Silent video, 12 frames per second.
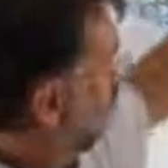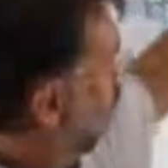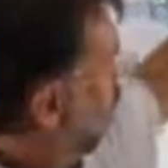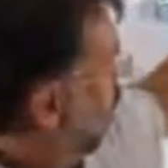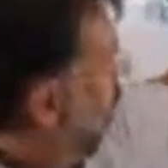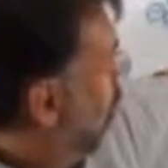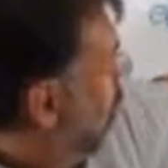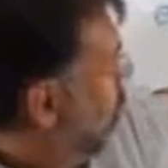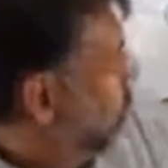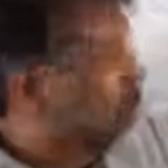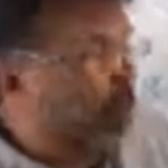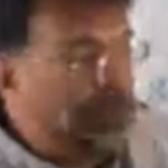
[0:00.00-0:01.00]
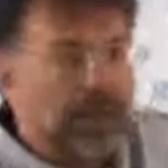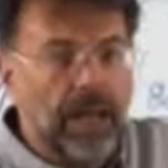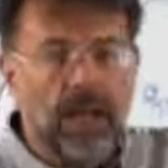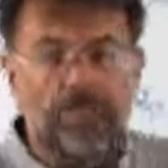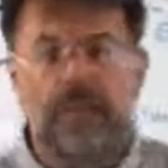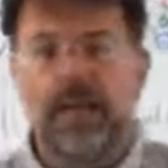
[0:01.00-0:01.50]
those valves open
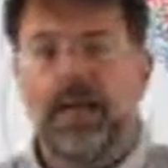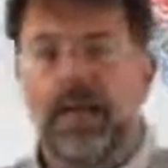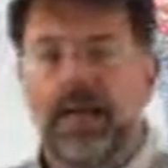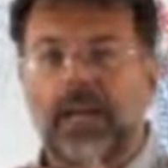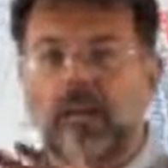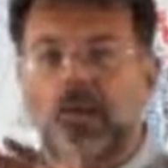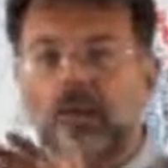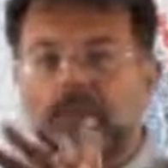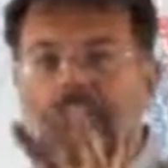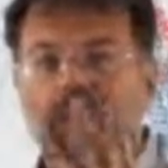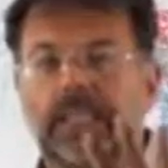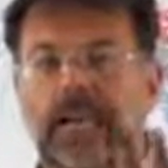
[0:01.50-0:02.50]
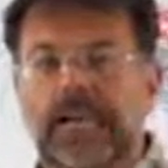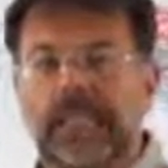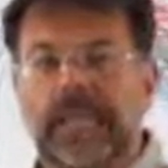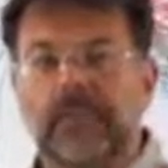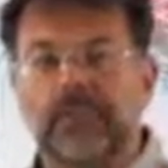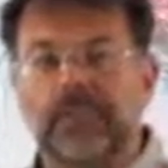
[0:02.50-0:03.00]
up, and all of a
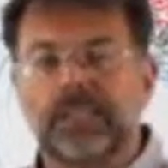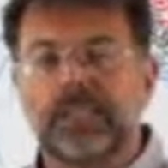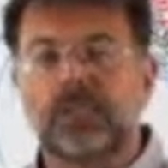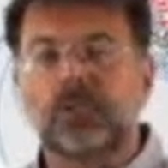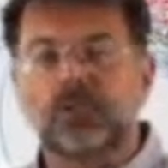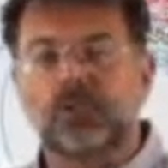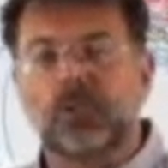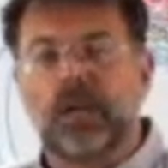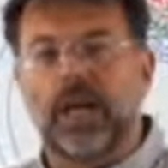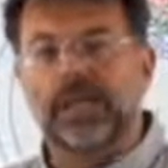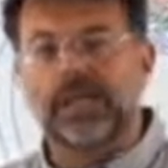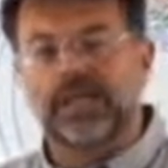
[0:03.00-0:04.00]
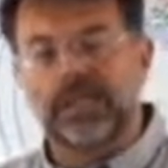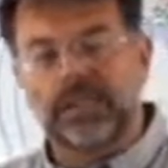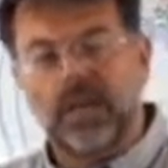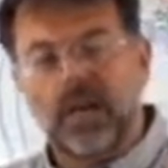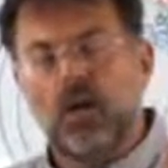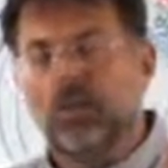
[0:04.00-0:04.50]
sudden everything
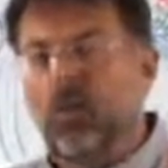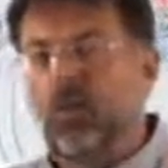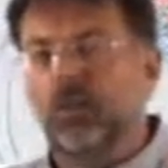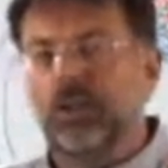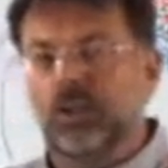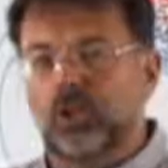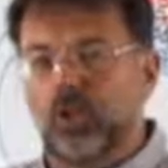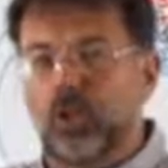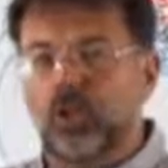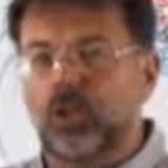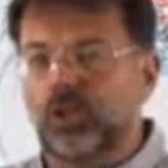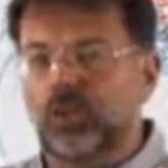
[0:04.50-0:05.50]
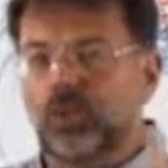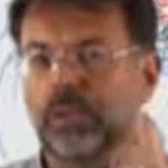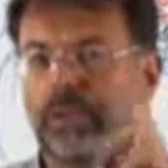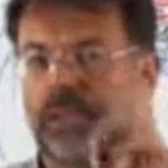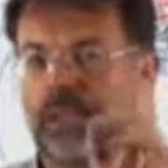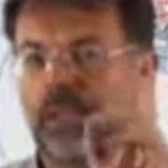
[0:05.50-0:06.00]
neutralizes. What we saw was
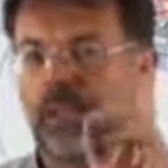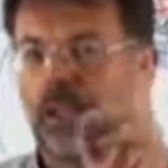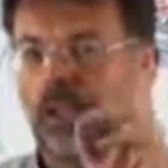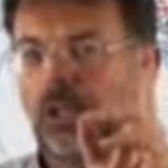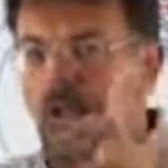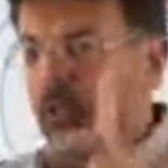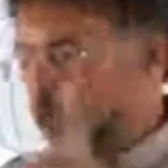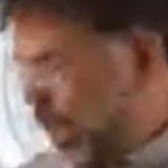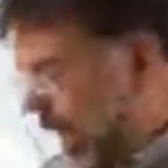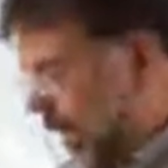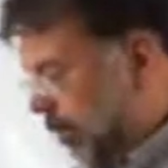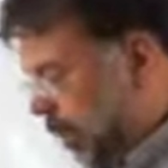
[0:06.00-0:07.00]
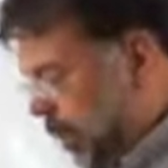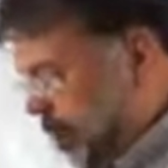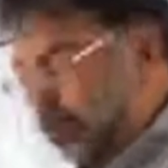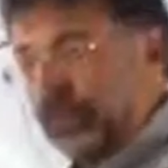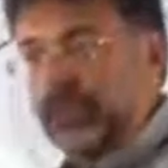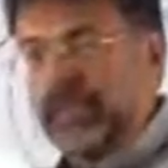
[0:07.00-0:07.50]
within 2 times
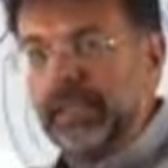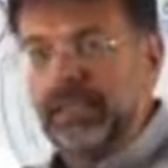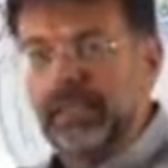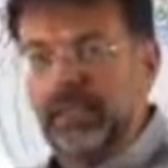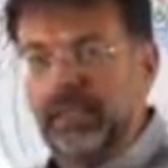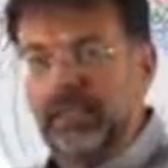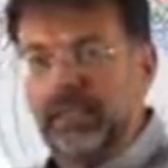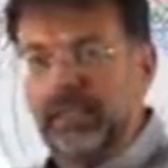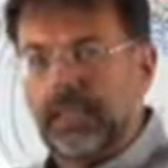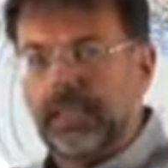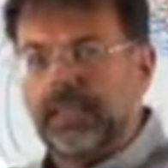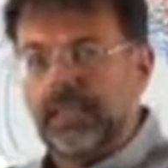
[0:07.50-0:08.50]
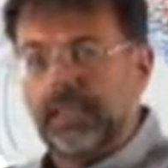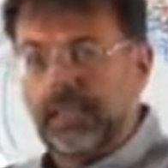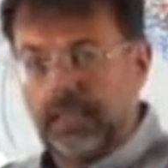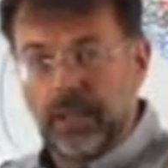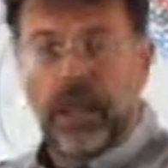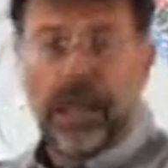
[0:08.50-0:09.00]
3 minutes, that's
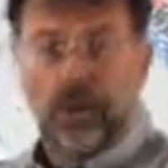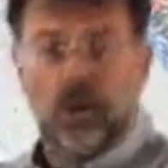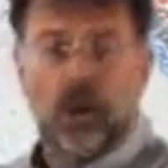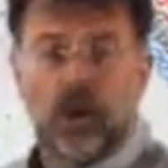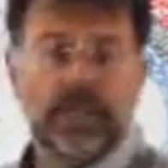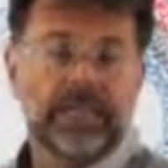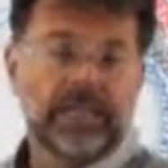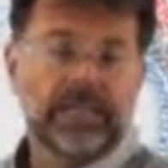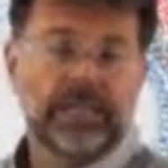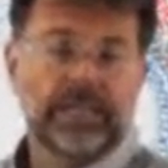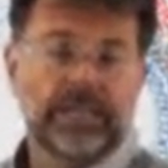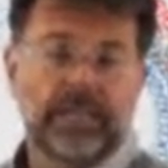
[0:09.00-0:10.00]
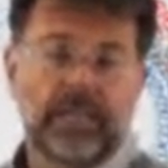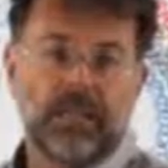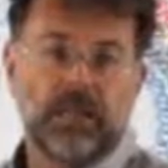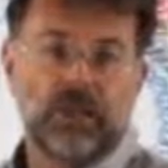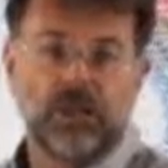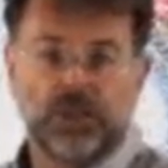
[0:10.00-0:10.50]
how long the interval
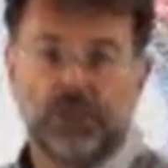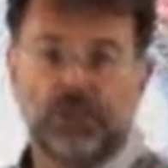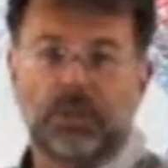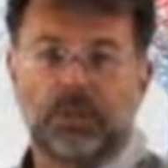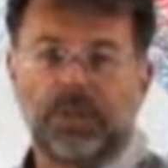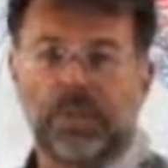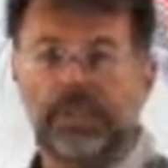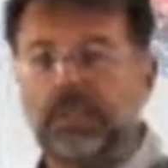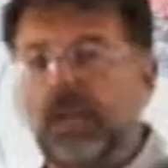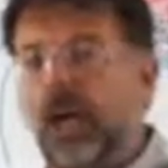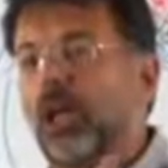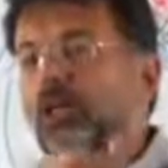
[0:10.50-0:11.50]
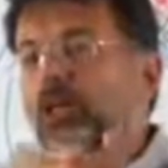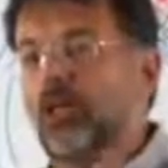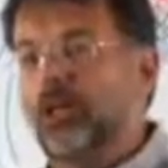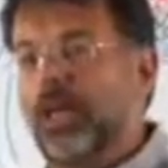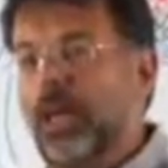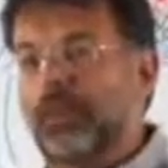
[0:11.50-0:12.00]
goes, 3 minutes,
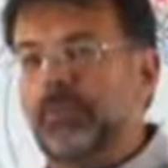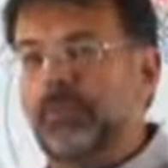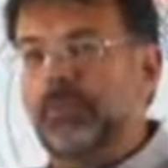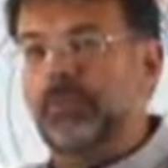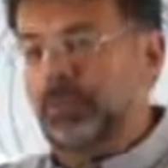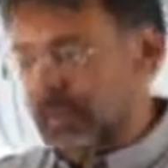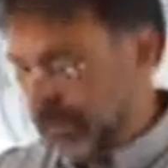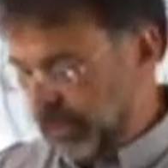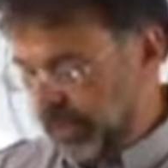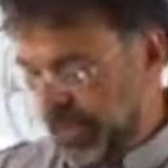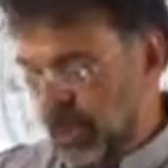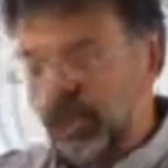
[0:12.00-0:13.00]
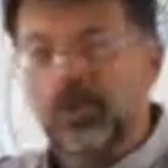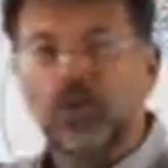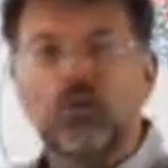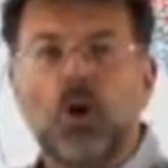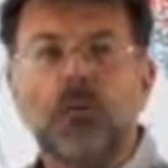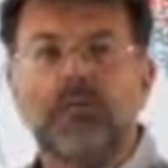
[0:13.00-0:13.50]
2 times 3 minutes, the
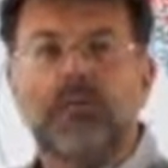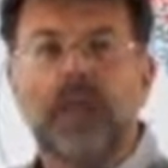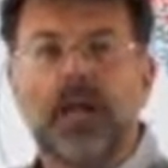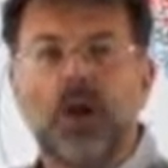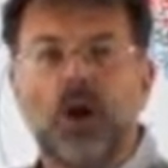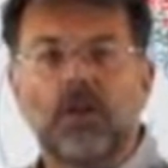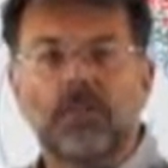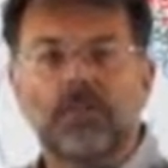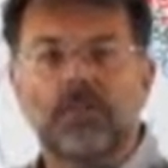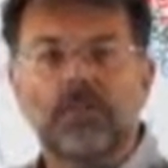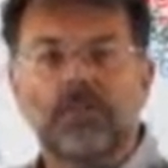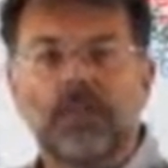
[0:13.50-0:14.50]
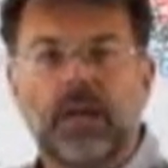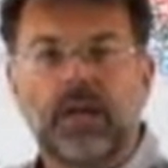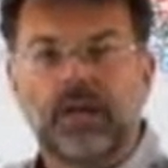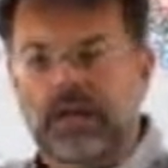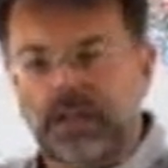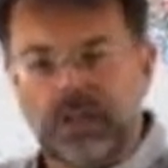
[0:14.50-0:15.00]
rope fell off.
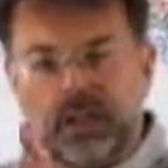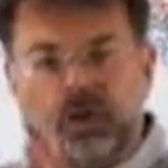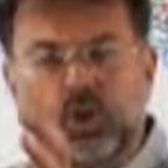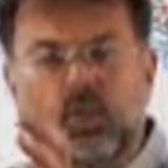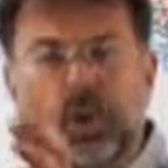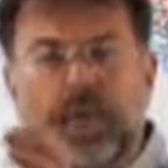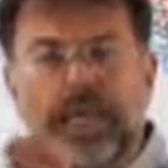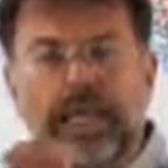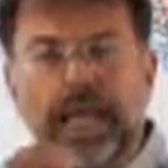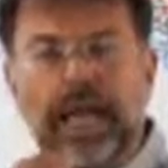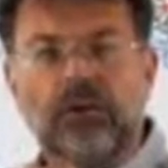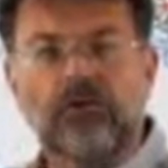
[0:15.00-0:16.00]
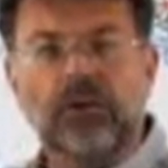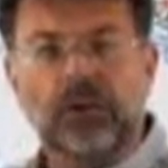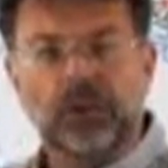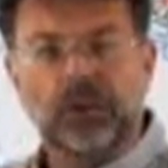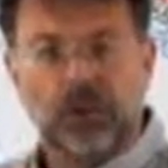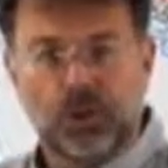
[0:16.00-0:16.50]
The swelling had
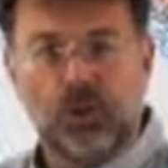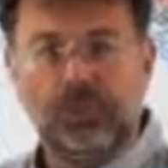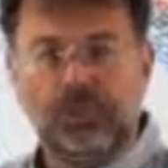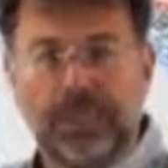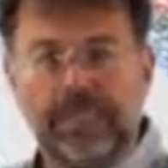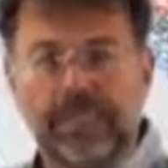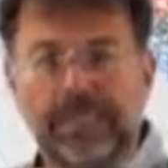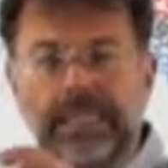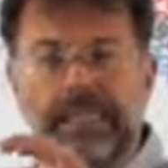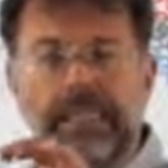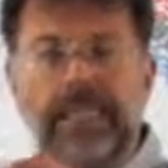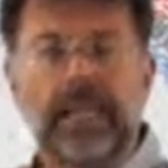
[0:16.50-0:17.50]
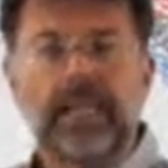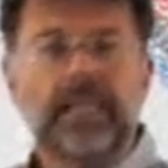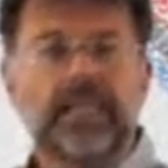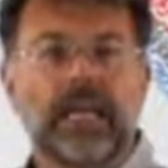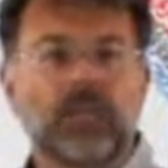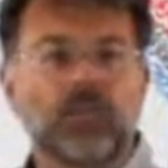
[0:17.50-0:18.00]
reduced so drastically
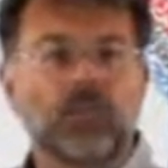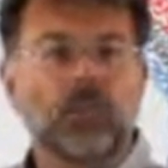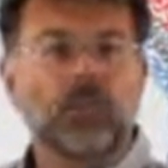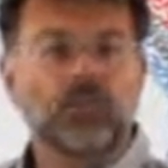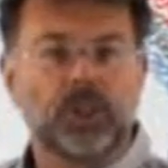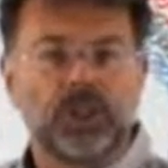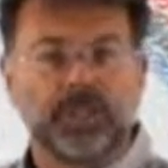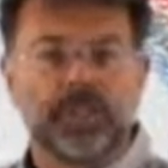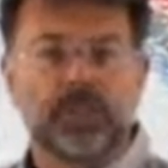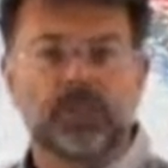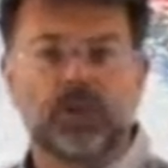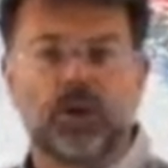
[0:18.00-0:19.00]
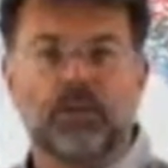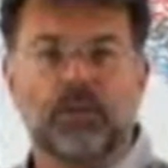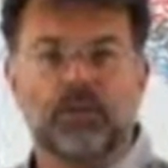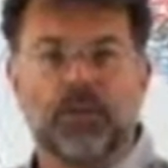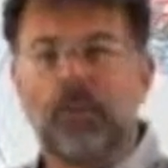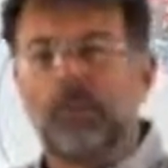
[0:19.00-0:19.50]
that the rope just slipped
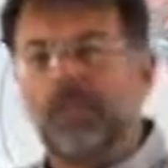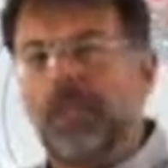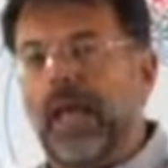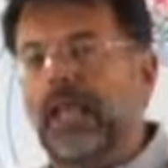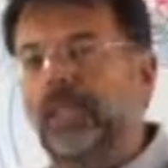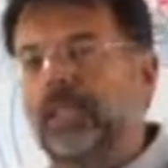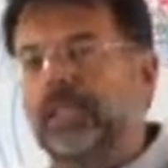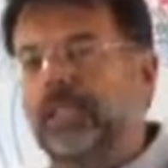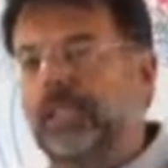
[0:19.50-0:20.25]
off. And you can